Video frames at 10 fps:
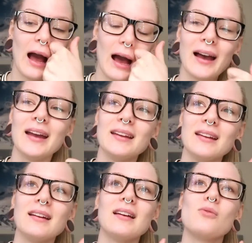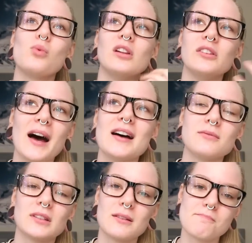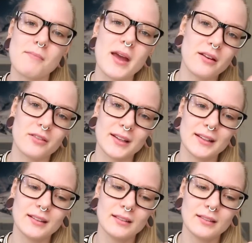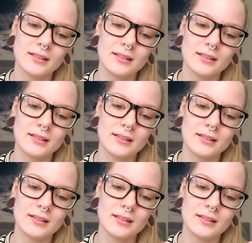I will not get married